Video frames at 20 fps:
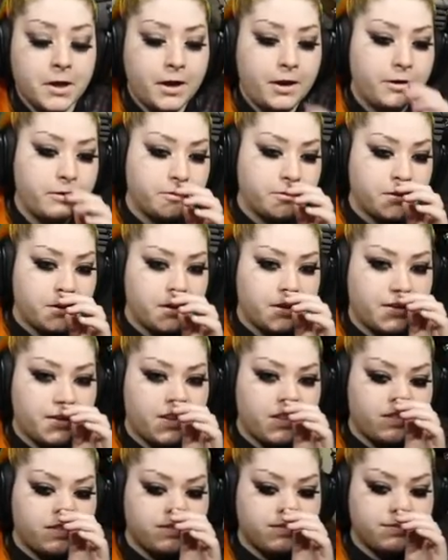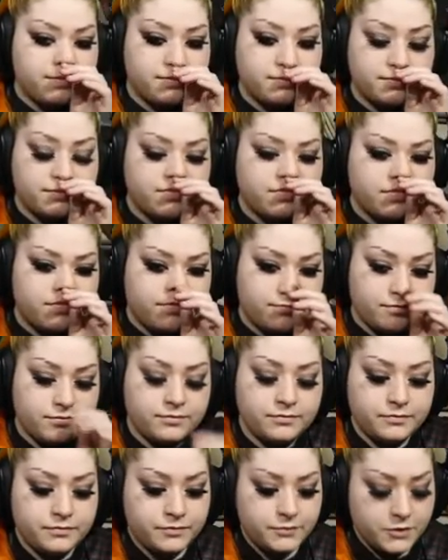I don't see anything.
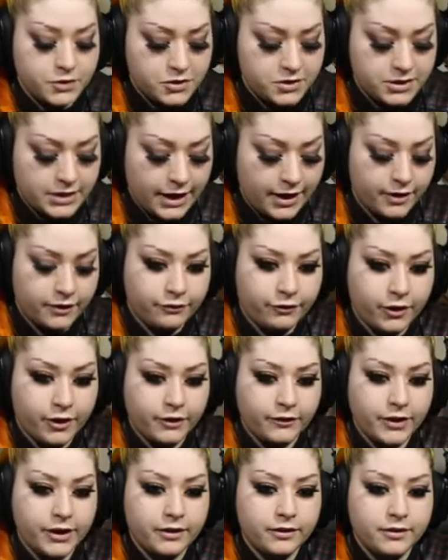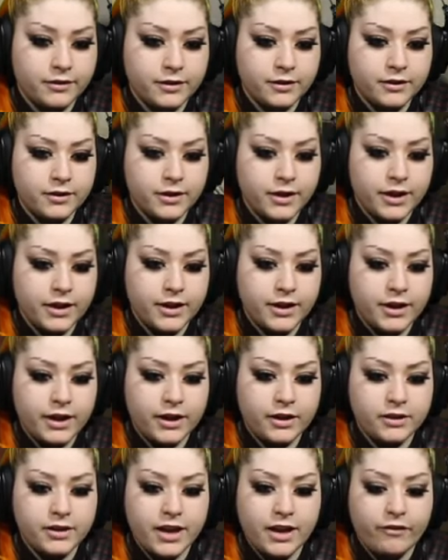Just stand in front of it.
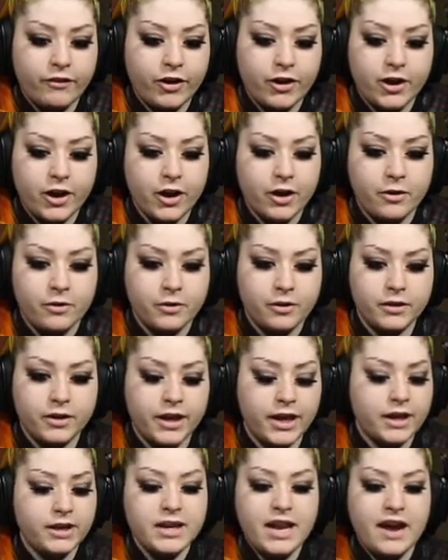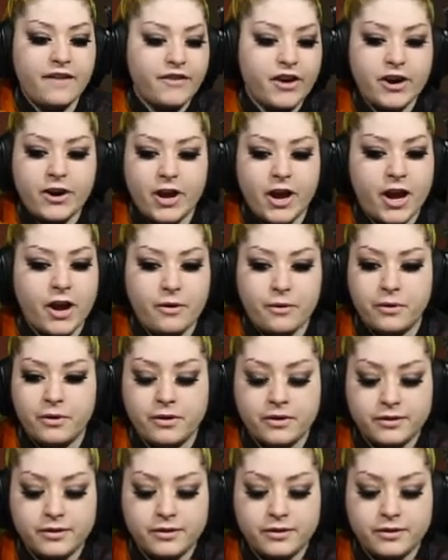He'll never know. He'll never know.